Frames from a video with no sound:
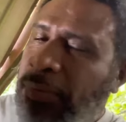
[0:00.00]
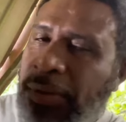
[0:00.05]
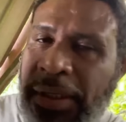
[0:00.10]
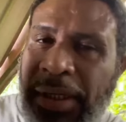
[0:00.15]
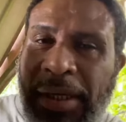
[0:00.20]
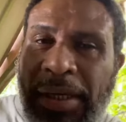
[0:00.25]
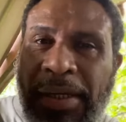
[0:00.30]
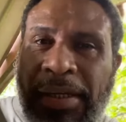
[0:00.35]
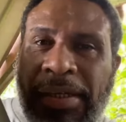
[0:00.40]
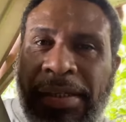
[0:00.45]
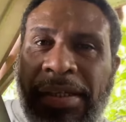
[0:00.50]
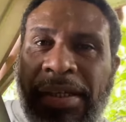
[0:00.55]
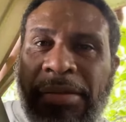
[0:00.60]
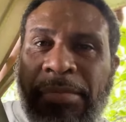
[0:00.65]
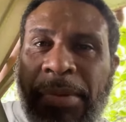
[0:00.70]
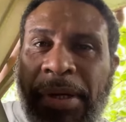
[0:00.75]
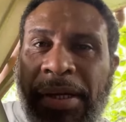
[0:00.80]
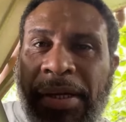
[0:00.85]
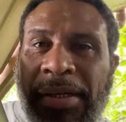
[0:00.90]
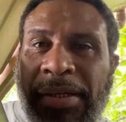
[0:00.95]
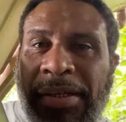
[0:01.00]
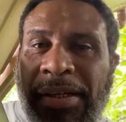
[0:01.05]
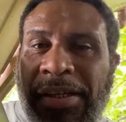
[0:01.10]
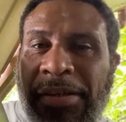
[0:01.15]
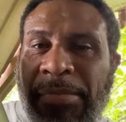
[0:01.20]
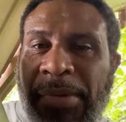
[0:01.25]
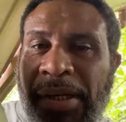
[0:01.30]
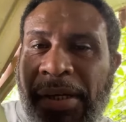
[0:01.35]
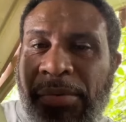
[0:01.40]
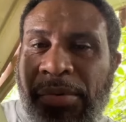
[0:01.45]
yeah, this is my
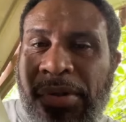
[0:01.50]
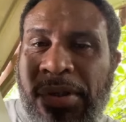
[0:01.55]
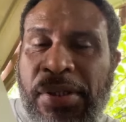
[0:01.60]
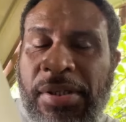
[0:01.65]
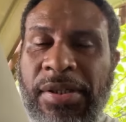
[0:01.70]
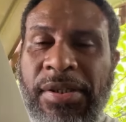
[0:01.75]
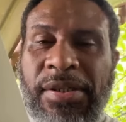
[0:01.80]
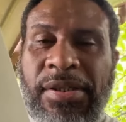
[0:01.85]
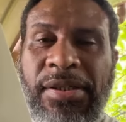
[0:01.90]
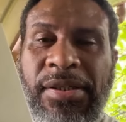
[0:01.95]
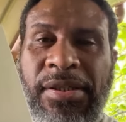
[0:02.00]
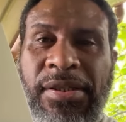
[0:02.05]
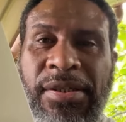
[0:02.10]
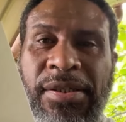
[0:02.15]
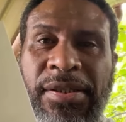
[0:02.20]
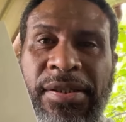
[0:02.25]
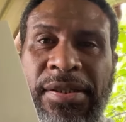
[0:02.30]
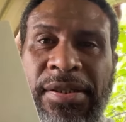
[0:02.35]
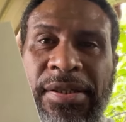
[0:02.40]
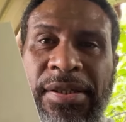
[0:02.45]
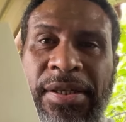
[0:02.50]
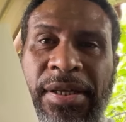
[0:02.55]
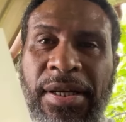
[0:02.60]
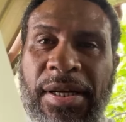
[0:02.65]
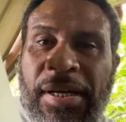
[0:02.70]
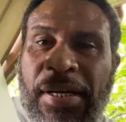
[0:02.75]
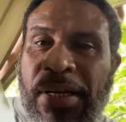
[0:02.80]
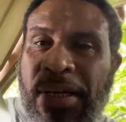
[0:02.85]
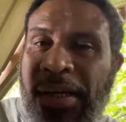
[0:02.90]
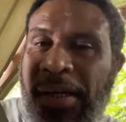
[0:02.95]
old.
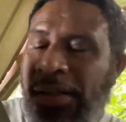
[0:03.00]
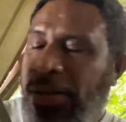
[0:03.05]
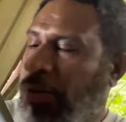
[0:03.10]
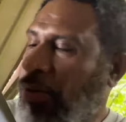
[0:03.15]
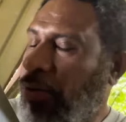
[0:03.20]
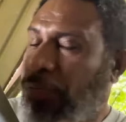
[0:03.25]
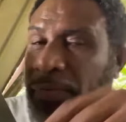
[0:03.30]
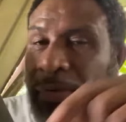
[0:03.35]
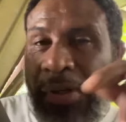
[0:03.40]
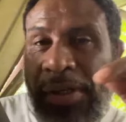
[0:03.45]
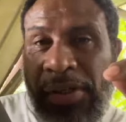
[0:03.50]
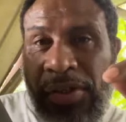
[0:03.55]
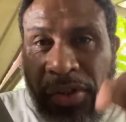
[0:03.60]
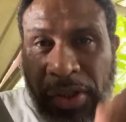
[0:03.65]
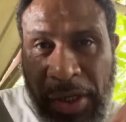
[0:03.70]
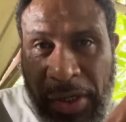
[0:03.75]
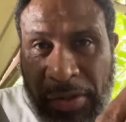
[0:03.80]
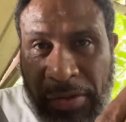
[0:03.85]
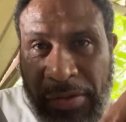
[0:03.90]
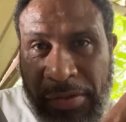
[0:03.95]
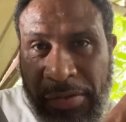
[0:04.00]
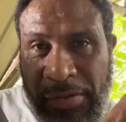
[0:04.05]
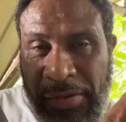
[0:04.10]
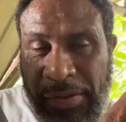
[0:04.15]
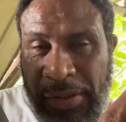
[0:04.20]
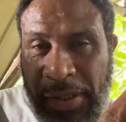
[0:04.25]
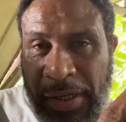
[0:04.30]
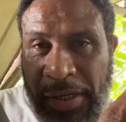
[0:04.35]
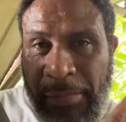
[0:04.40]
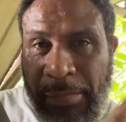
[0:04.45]
It's not for this channel
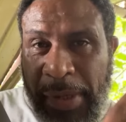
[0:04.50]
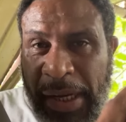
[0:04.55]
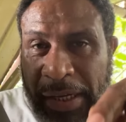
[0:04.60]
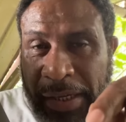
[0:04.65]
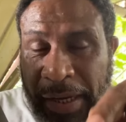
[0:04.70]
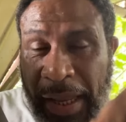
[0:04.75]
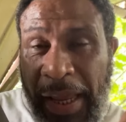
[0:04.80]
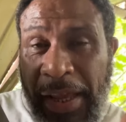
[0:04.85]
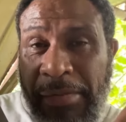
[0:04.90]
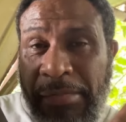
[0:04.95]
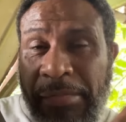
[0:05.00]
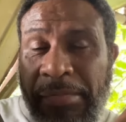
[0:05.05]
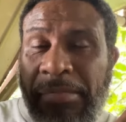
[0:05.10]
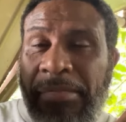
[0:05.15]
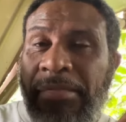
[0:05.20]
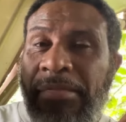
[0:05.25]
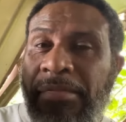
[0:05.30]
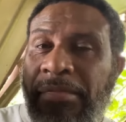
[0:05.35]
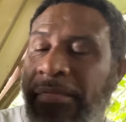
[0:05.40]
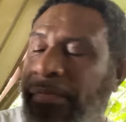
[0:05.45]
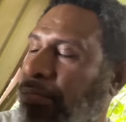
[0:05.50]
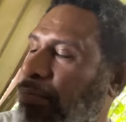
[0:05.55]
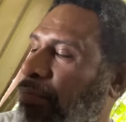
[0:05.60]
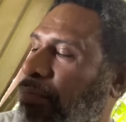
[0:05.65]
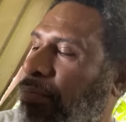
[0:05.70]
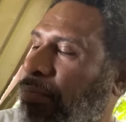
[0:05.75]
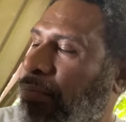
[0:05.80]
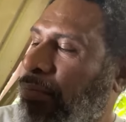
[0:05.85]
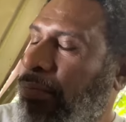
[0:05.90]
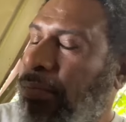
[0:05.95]
under my name,
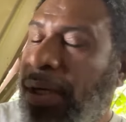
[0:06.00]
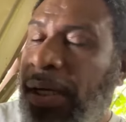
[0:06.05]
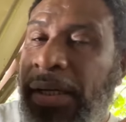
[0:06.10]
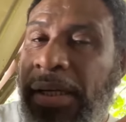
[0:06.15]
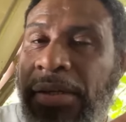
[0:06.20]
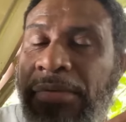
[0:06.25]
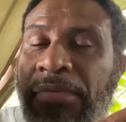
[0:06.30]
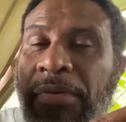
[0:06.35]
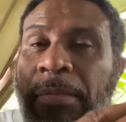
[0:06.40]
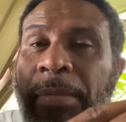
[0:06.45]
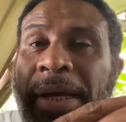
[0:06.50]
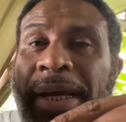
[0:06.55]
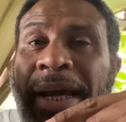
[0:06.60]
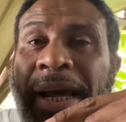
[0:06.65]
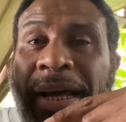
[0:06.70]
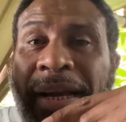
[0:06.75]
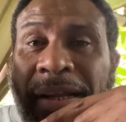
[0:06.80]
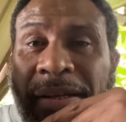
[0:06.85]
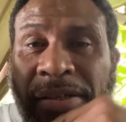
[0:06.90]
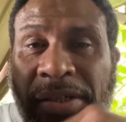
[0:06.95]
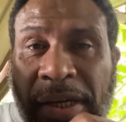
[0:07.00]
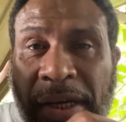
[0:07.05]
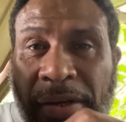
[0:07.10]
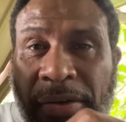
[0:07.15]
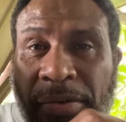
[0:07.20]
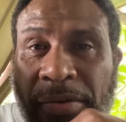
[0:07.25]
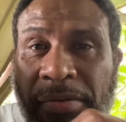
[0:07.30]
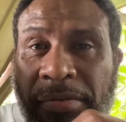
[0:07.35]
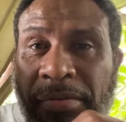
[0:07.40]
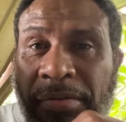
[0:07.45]
but it's for my other
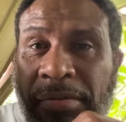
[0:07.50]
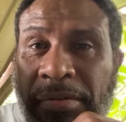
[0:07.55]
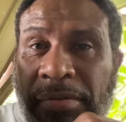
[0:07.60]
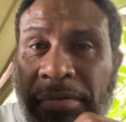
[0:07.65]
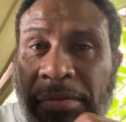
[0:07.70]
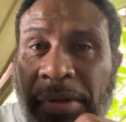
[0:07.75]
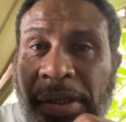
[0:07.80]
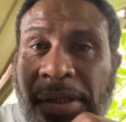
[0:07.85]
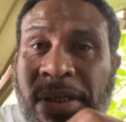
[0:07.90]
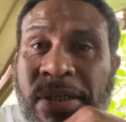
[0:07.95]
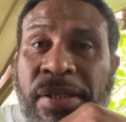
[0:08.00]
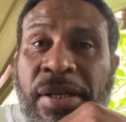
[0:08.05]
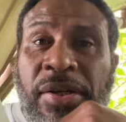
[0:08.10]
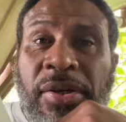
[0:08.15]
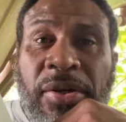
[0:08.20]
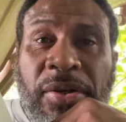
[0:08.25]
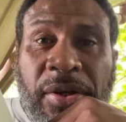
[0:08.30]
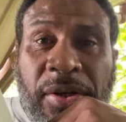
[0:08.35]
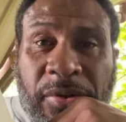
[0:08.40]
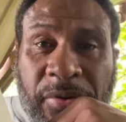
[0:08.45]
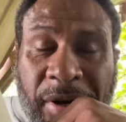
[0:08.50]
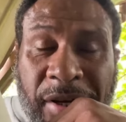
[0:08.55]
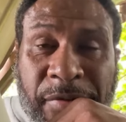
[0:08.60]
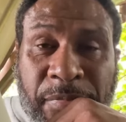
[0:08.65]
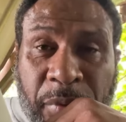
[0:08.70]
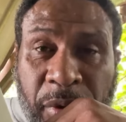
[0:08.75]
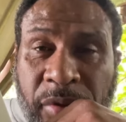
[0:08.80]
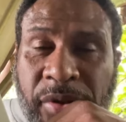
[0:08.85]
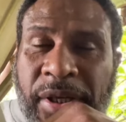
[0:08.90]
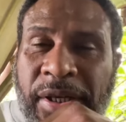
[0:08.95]
channel, which is the New Unit Trans
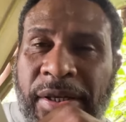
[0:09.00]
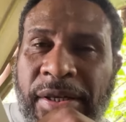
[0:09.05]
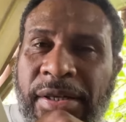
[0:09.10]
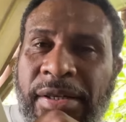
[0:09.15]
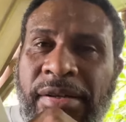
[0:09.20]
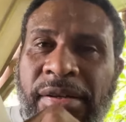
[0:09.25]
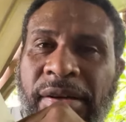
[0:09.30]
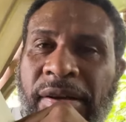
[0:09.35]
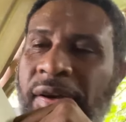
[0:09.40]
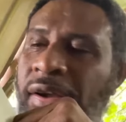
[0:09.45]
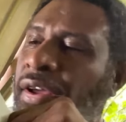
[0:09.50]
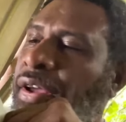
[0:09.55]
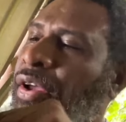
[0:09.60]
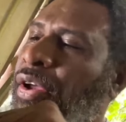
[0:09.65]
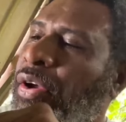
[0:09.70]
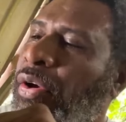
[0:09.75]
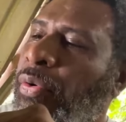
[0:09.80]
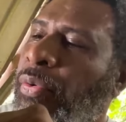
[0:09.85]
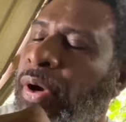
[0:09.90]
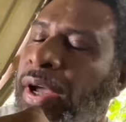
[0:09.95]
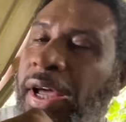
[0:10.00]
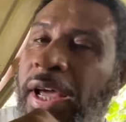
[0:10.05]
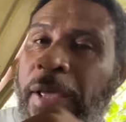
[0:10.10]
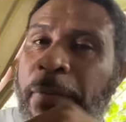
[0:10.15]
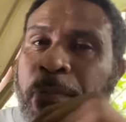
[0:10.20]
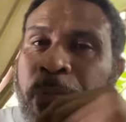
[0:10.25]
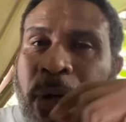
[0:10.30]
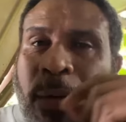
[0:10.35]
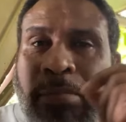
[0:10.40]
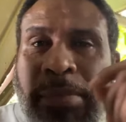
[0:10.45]
Music, where I
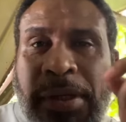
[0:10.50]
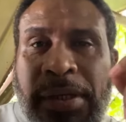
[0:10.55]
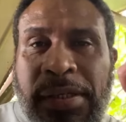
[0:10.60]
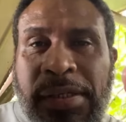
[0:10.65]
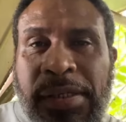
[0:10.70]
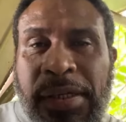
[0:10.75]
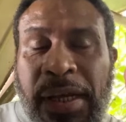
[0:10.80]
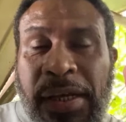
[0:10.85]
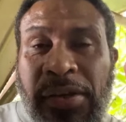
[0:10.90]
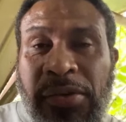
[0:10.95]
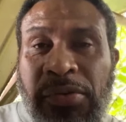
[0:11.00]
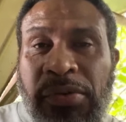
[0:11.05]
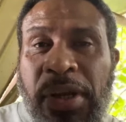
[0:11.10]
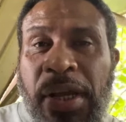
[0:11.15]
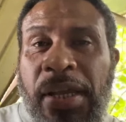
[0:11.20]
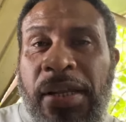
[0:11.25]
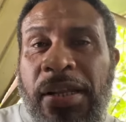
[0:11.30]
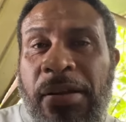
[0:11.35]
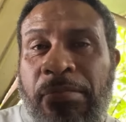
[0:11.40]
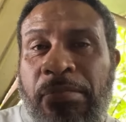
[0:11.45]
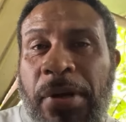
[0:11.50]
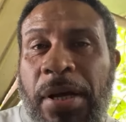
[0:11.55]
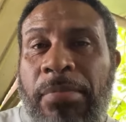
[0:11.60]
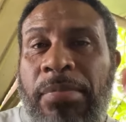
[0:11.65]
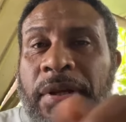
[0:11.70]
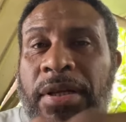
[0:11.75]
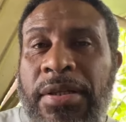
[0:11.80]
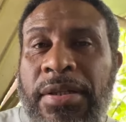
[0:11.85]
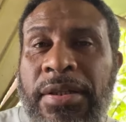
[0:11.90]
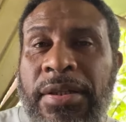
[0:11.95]
create and
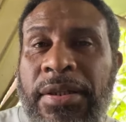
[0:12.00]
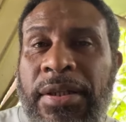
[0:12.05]
publish